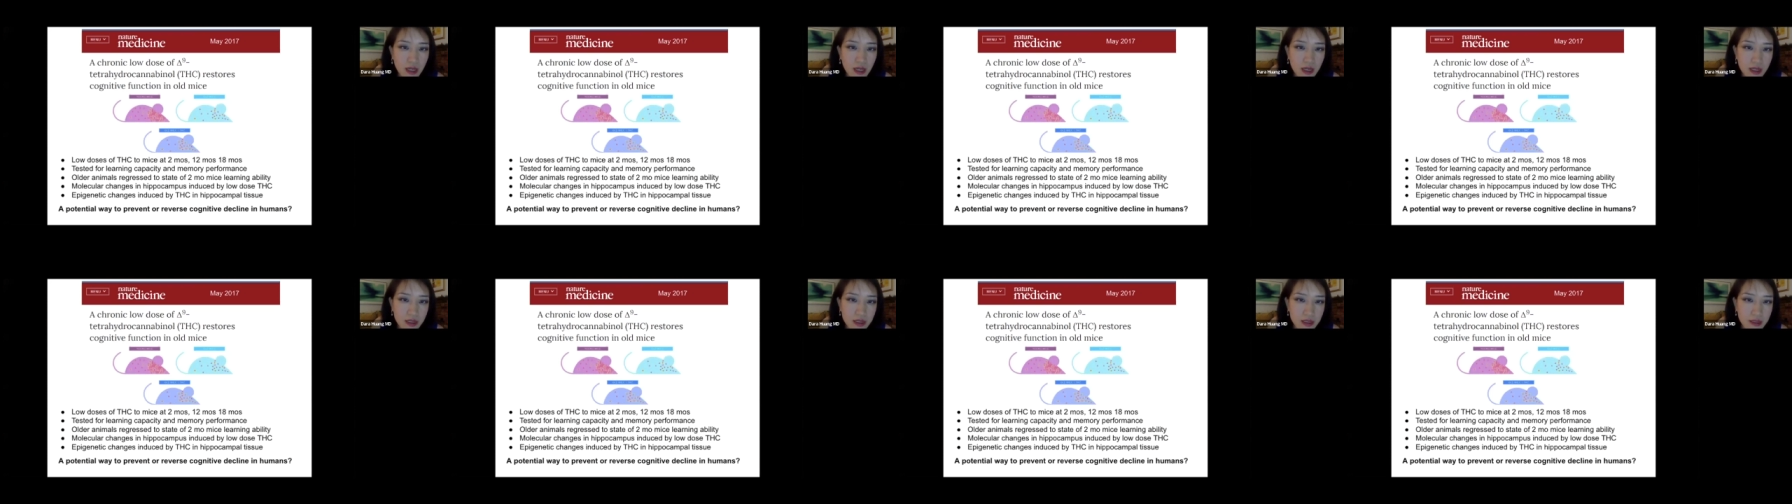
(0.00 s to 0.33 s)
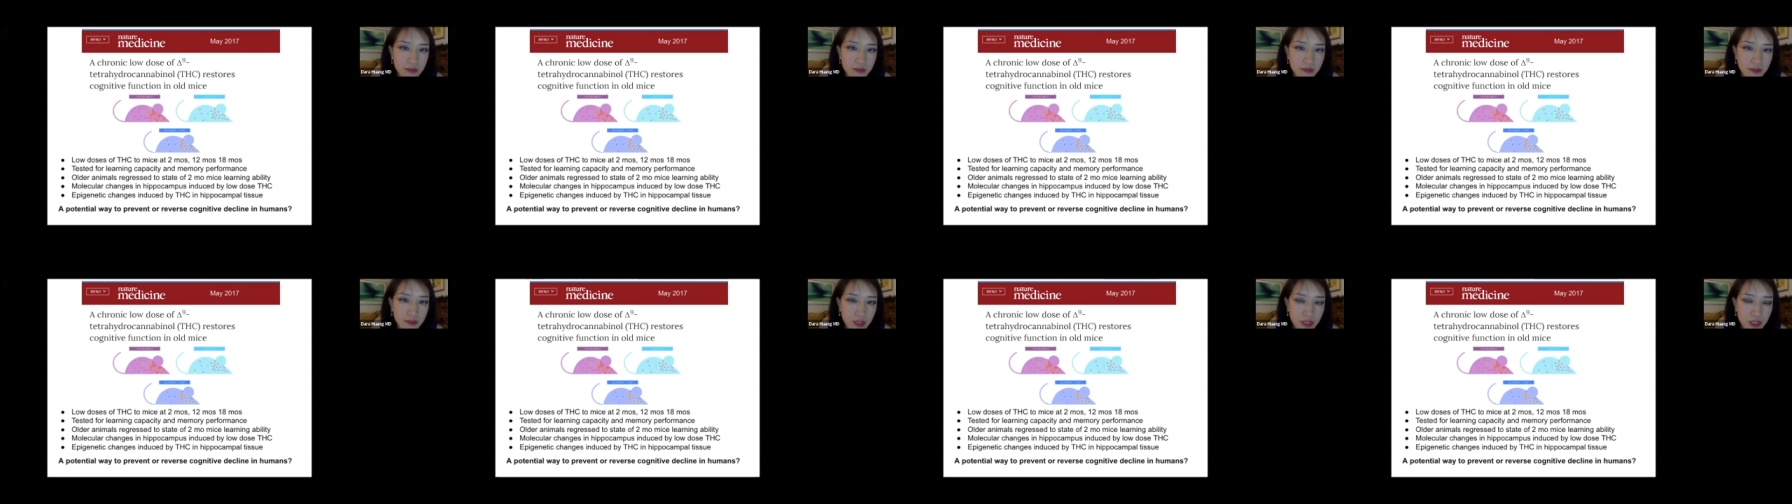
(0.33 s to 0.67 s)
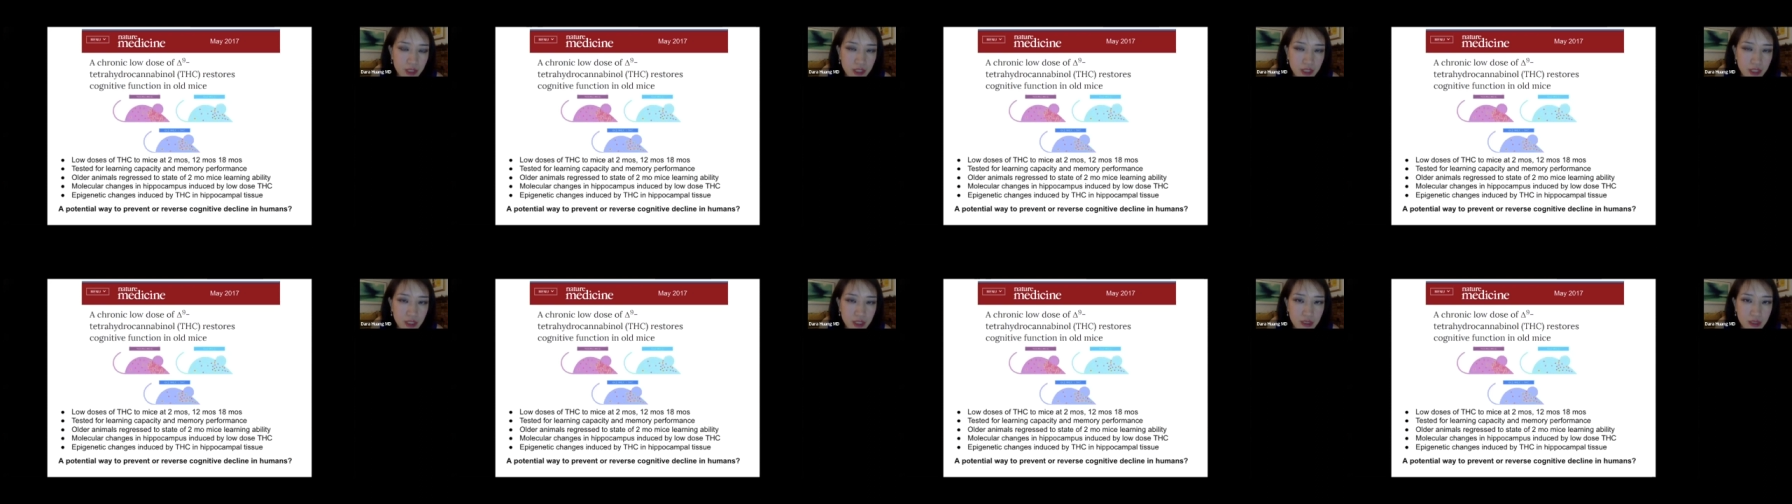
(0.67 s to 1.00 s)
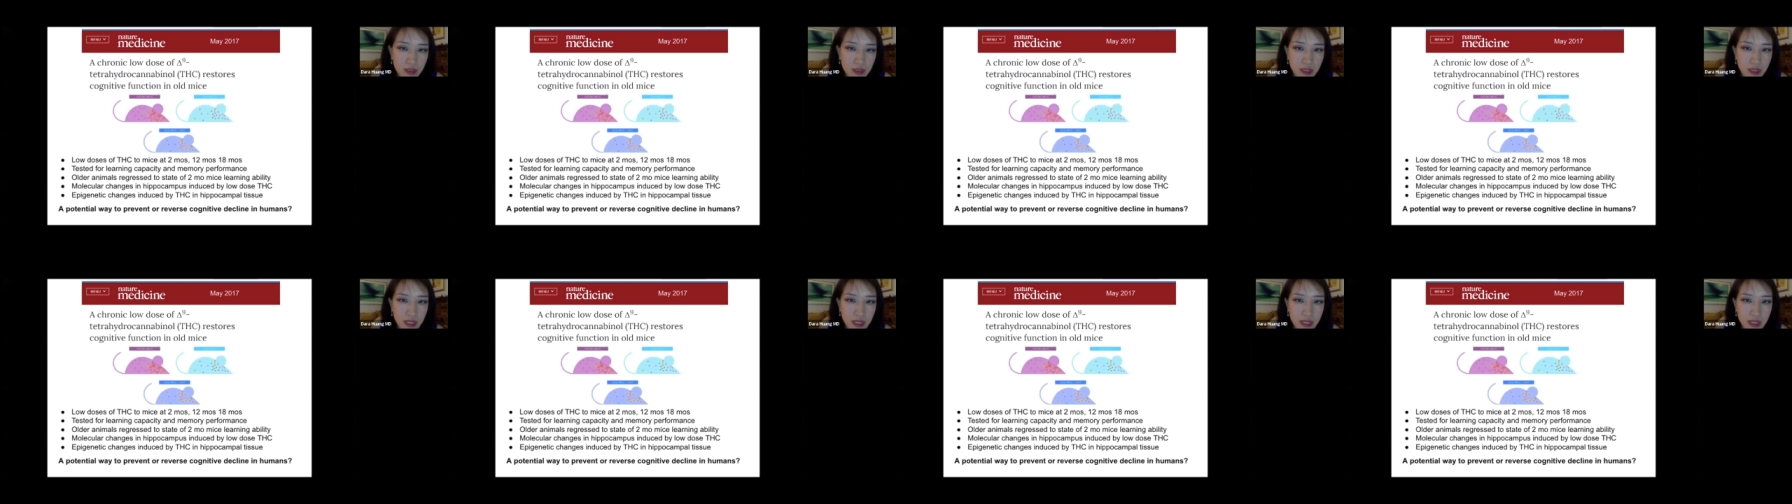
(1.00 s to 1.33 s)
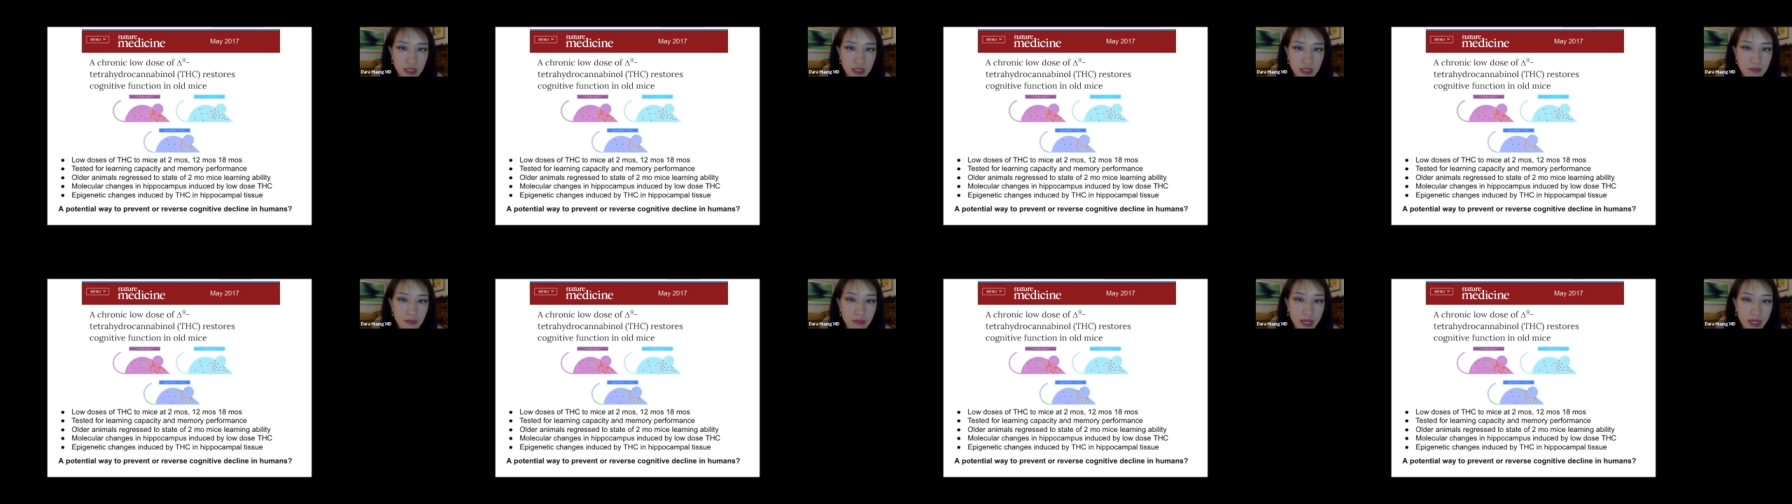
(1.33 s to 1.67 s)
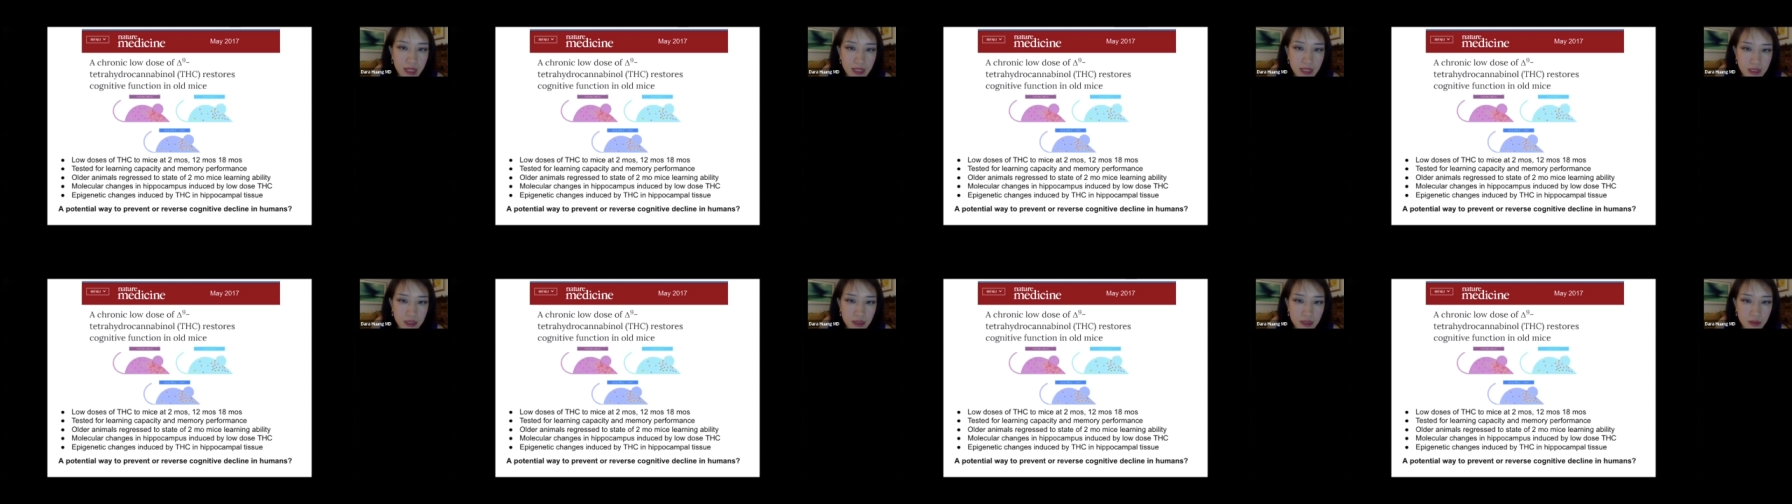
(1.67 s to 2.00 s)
cognitive function in mice,